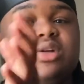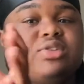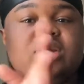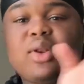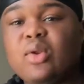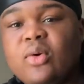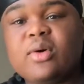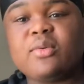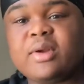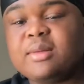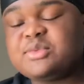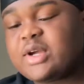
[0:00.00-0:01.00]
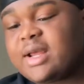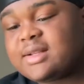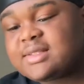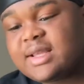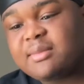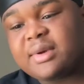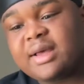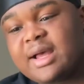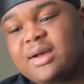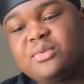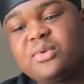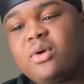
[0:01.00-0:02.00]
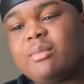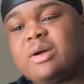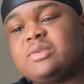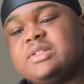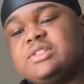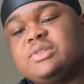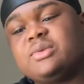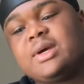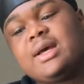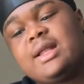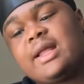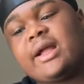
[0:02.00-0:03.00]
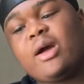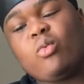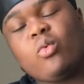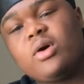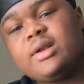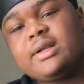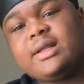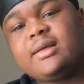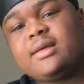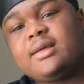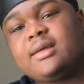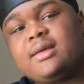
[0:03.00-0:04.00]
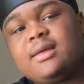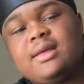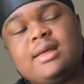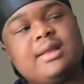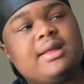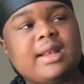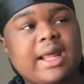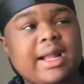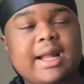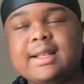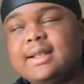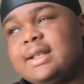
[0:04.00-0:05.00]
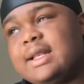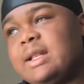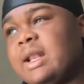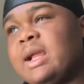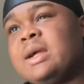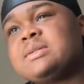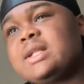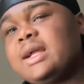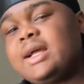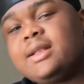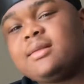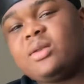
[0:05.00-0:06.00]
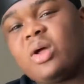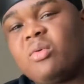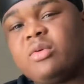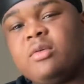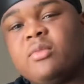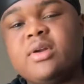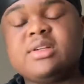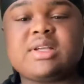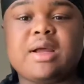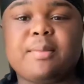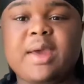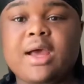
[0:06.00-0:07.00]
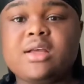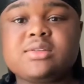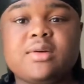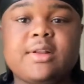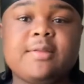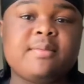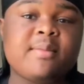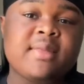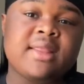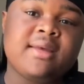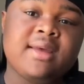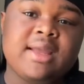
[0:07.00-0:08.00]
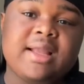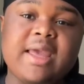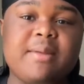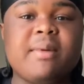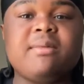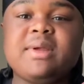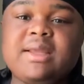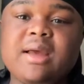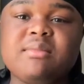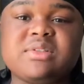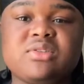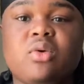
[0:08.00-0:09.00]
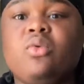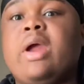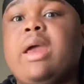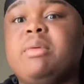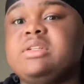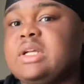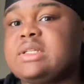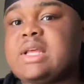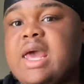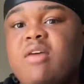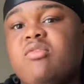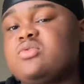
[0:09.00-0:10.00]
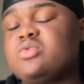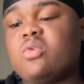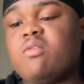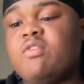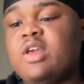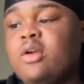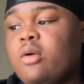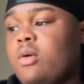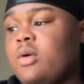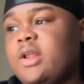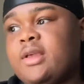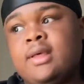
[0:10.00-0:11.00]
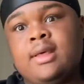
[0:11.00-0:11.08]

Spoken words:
and lower, what I'm trying to say. But I don't know about this shoe. Like, I wanted it, and then I was like, I don't really want it, so I passed on it. Came out, like, yeah, I'm just gonna grab it just to have us do a video on it.